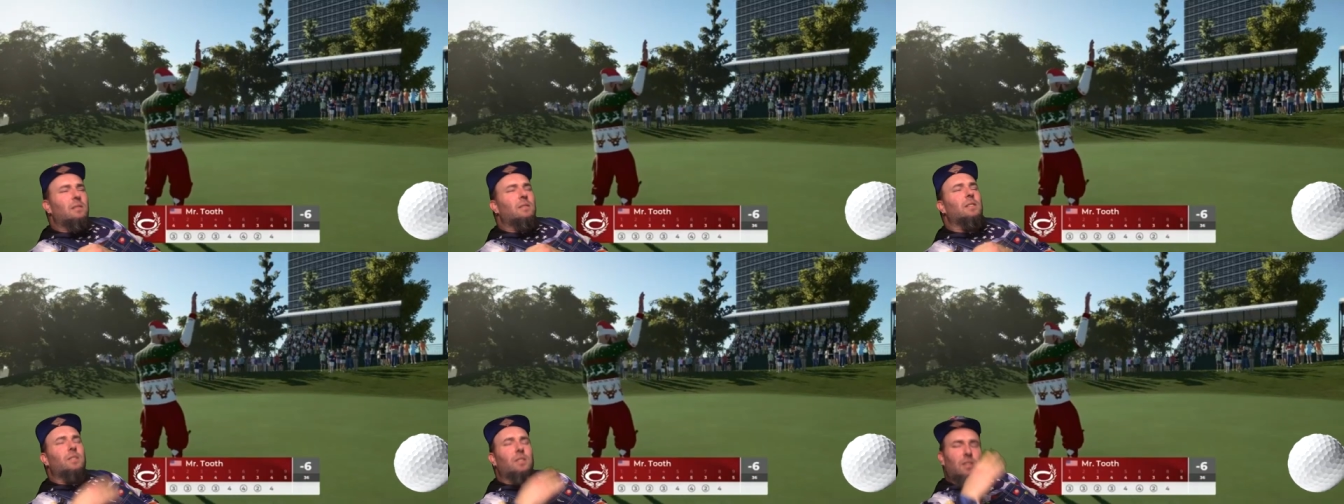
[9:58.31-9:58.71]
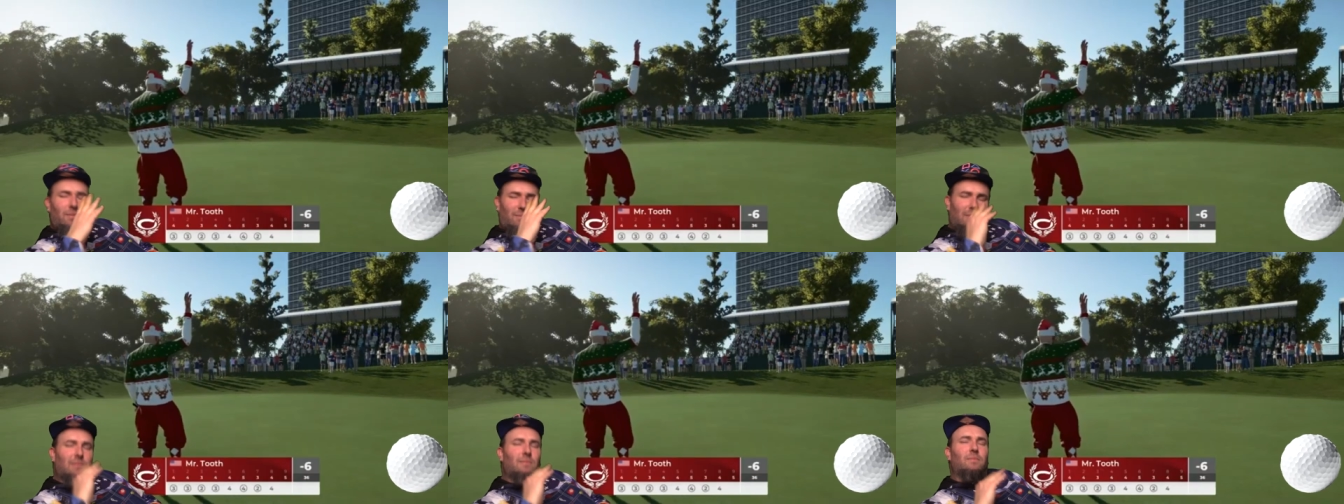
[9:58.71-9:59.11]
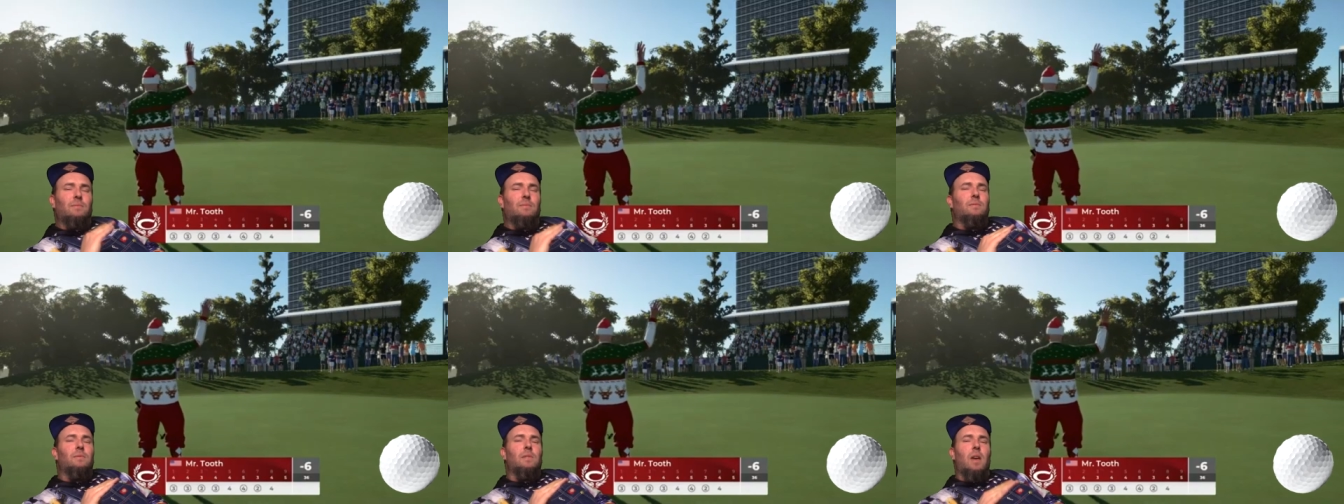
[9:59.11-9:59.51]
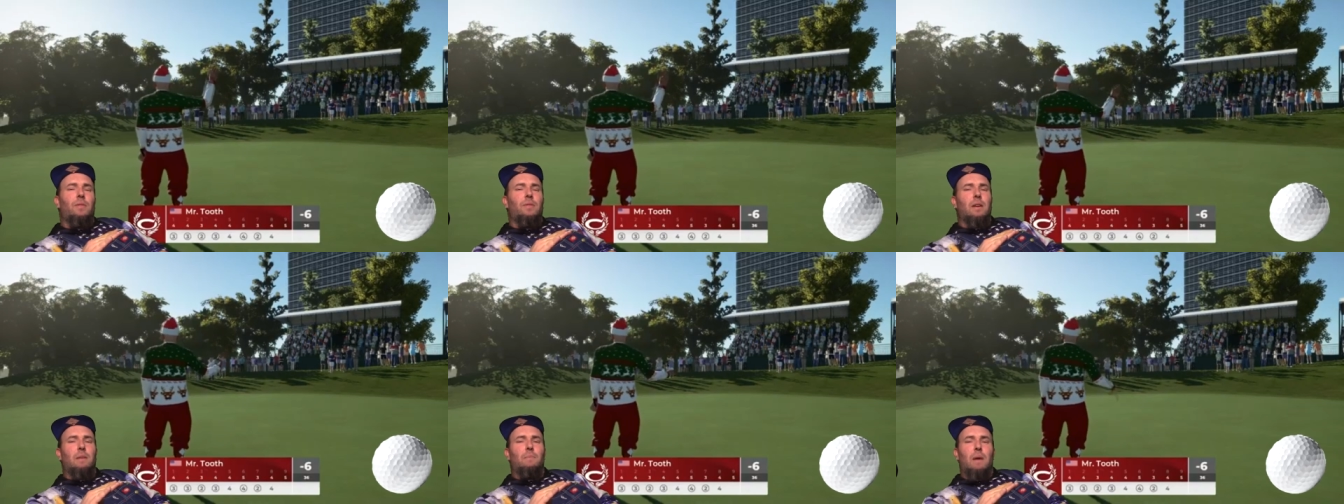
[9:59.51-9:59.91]
Let's just not
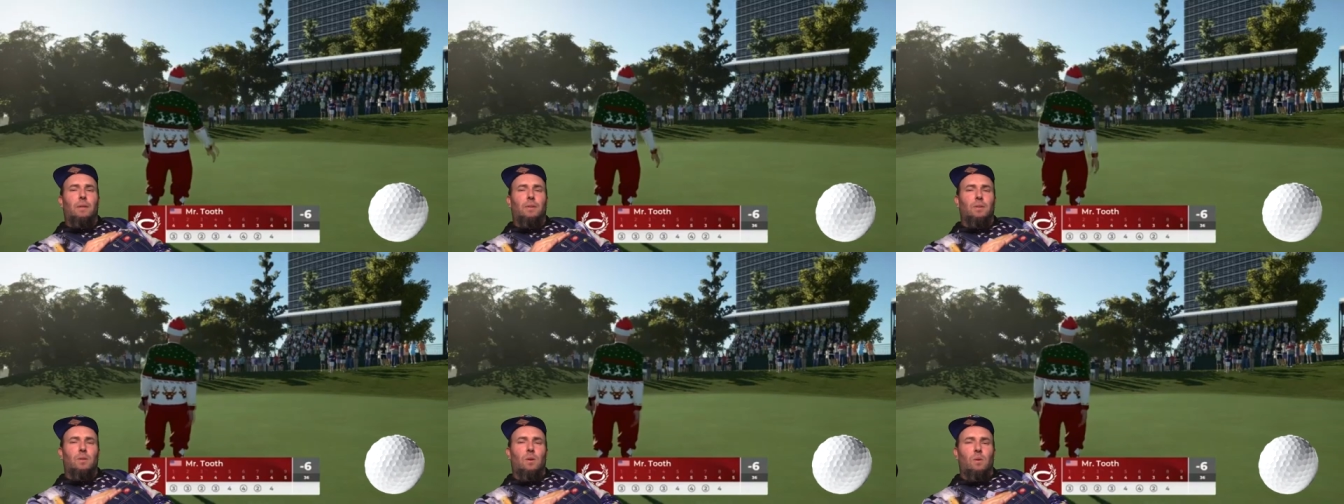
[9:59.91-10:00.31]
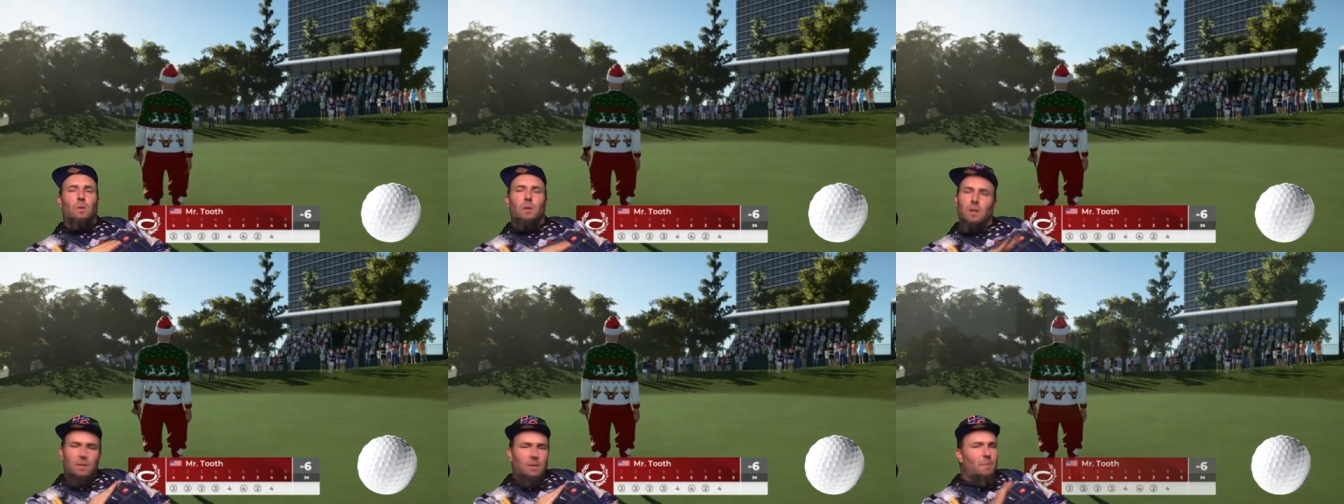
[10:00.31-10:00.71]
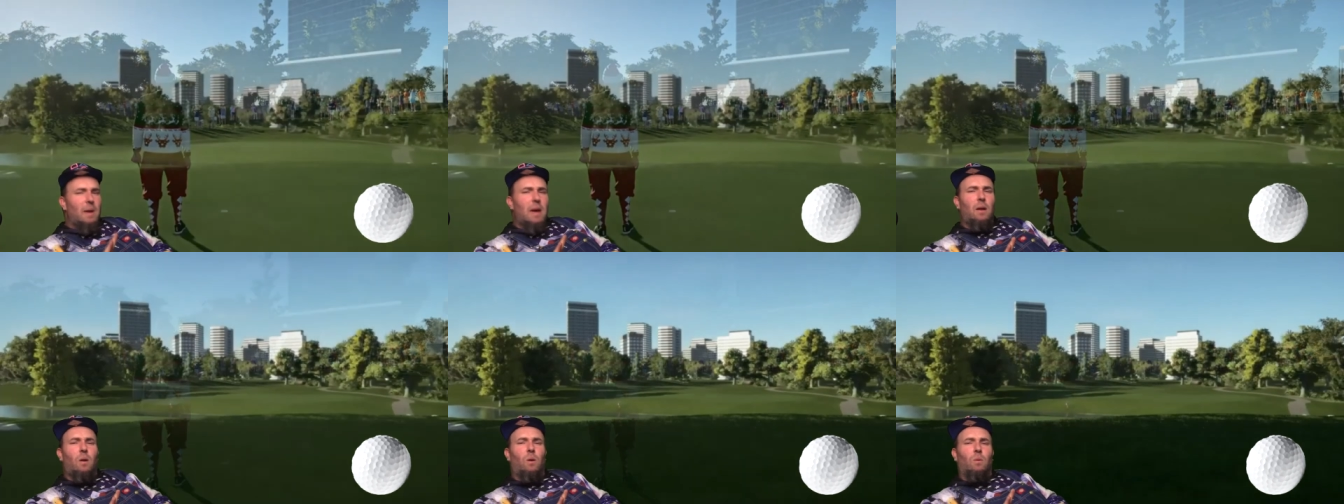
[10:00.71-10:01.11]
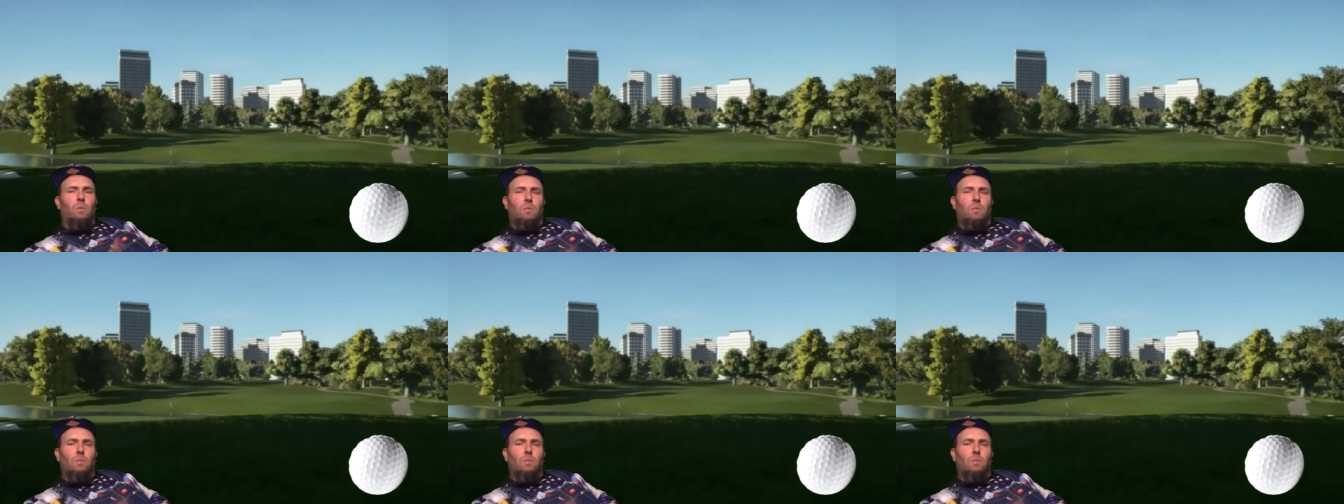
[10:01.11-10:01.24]
think about this hole. It's a bad hole.